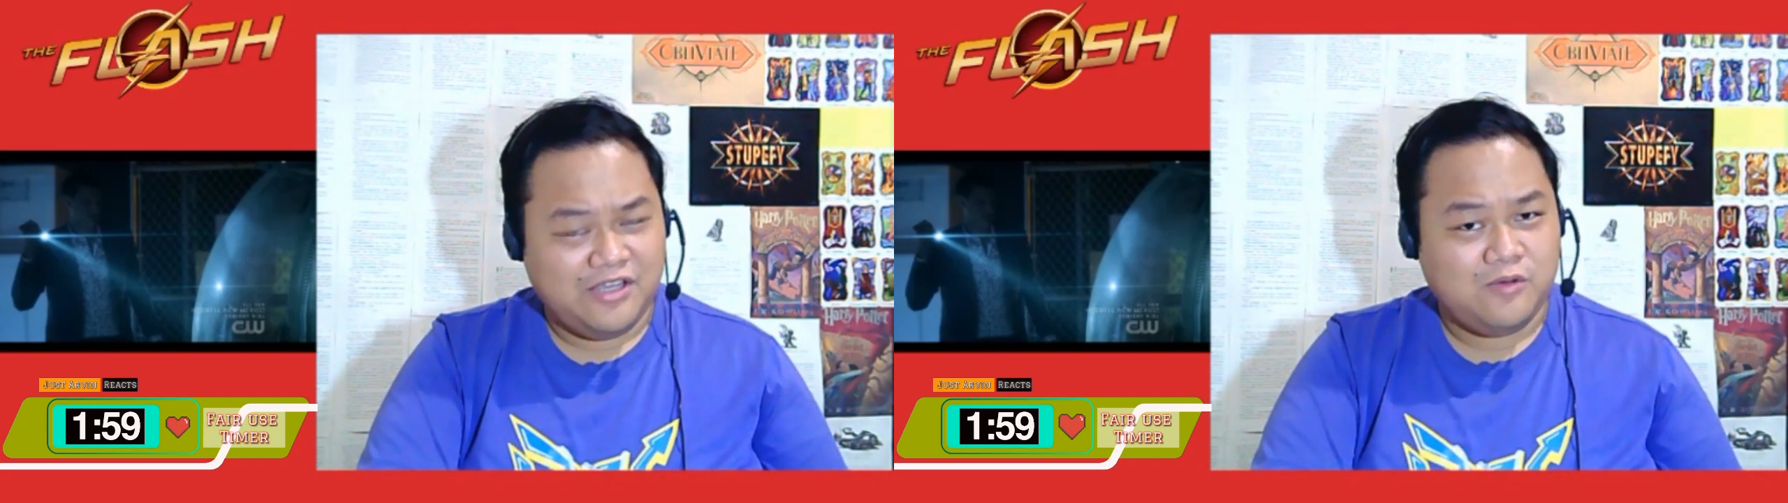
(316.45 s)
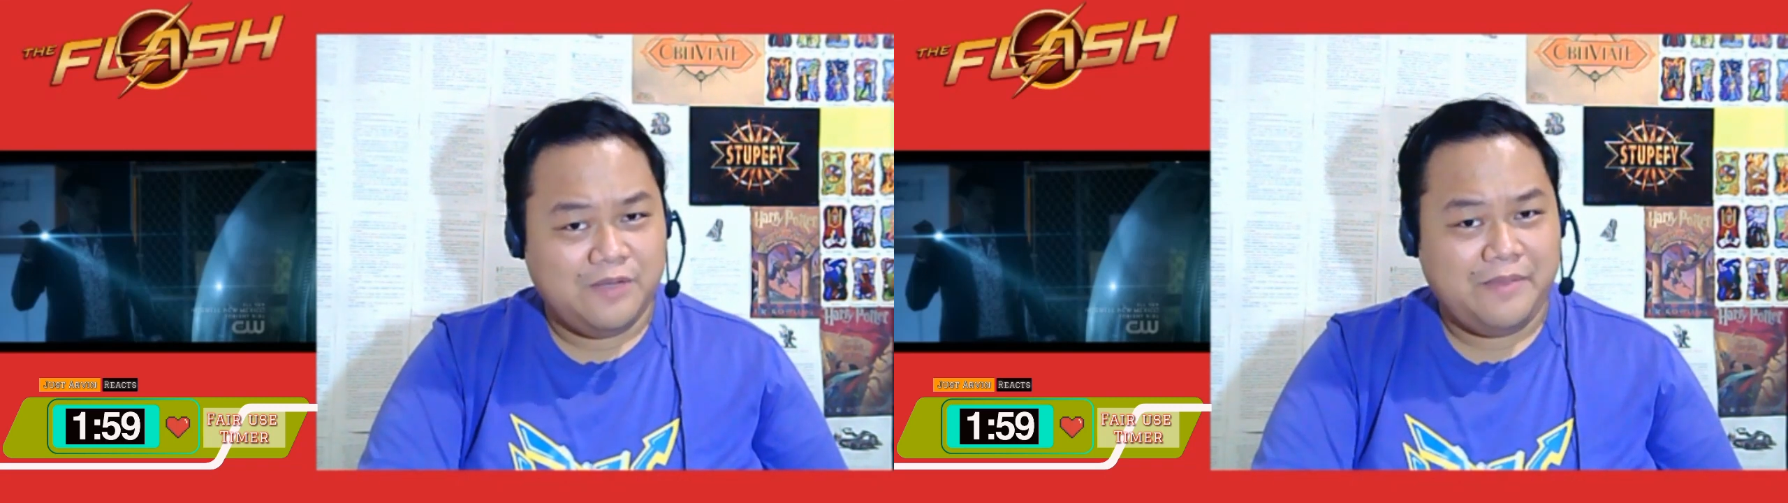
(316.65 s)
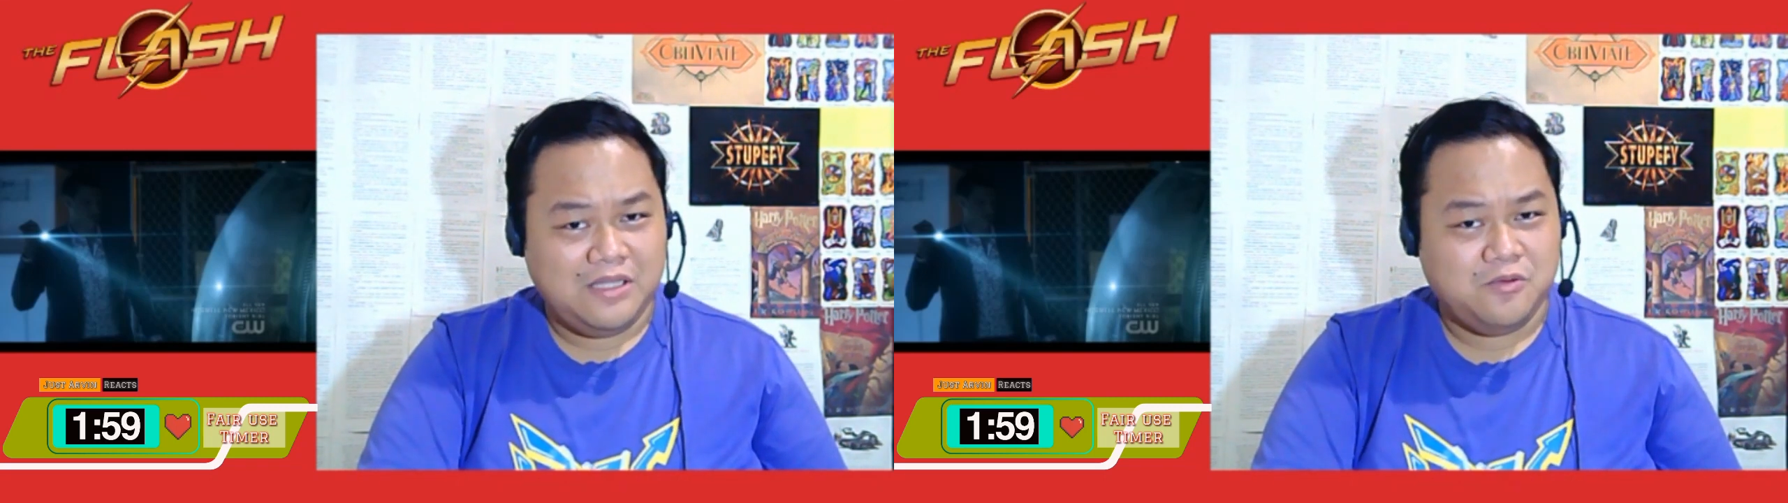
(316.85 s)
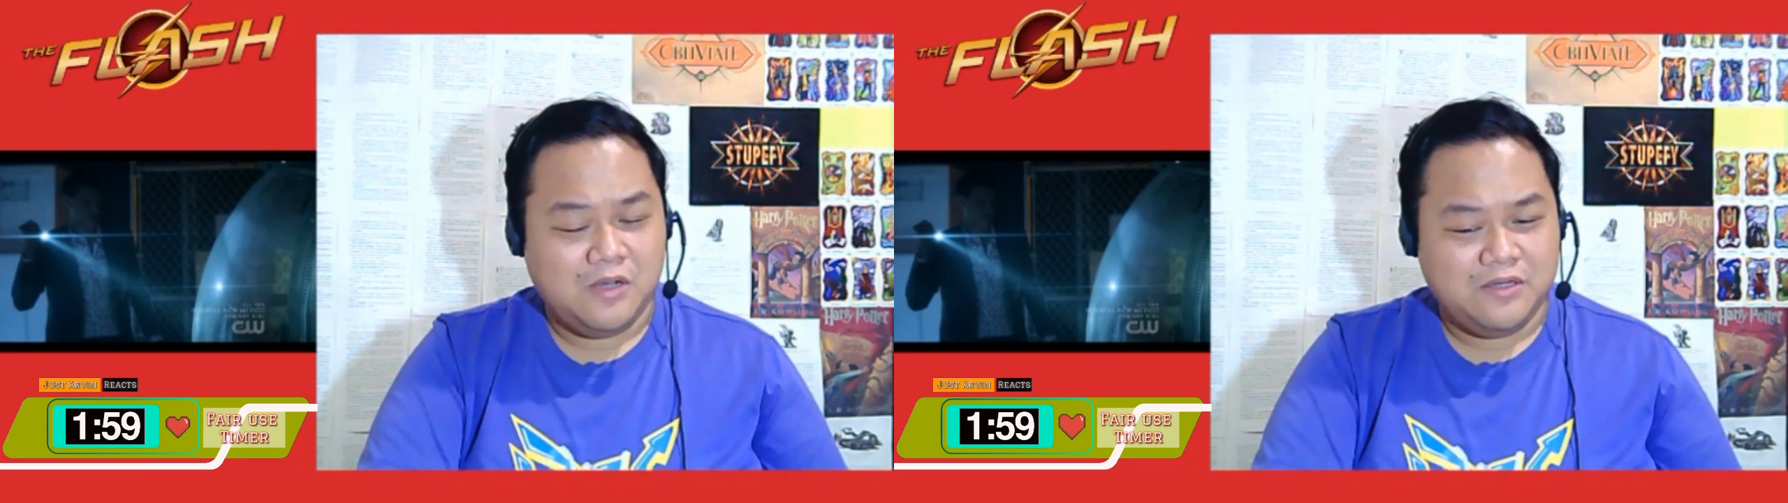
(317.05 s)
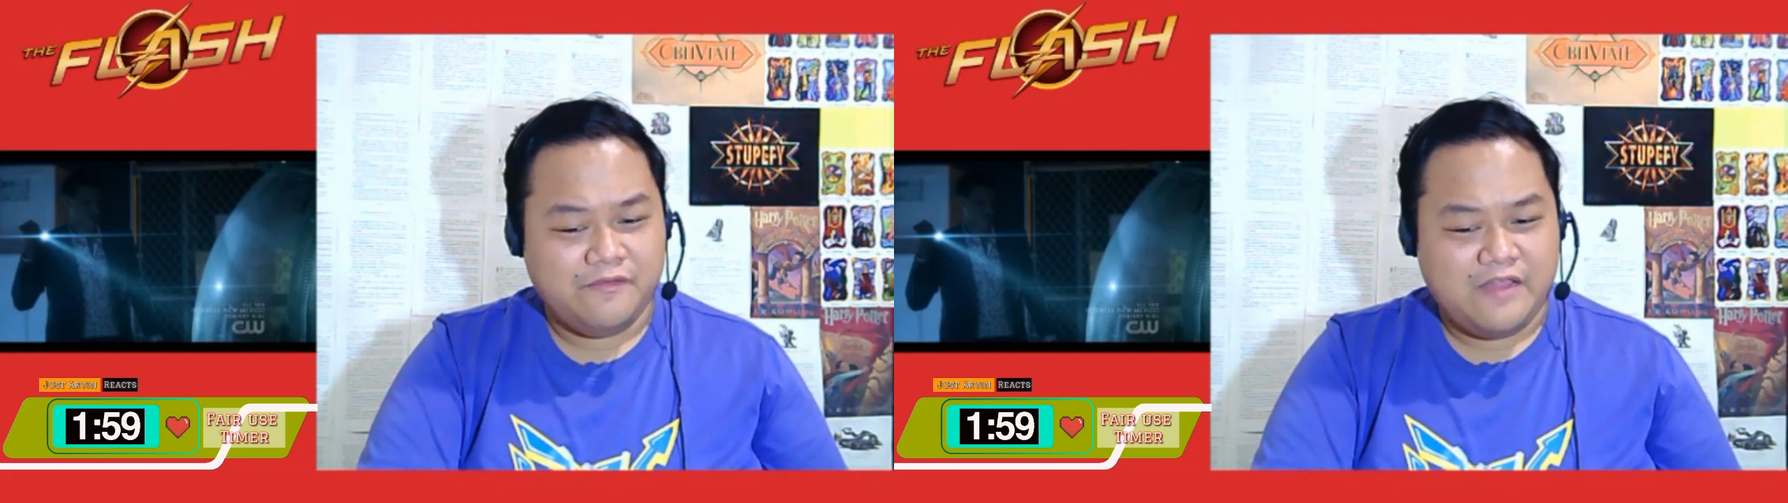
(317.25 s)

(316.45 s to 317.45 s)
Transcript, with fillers: they only made one of